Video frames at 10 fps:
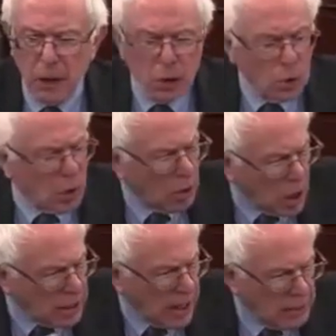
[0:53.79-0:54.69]
who are
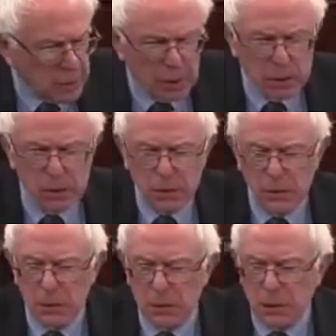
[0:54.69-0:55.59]
unable
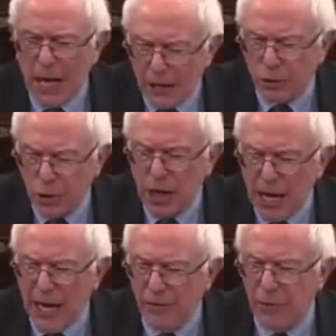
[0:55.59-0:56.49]
to naturally
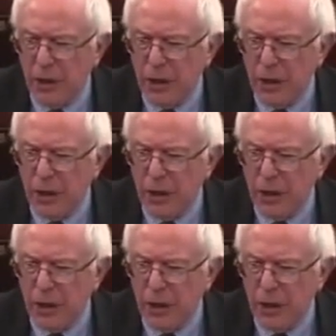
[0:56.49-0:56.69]
have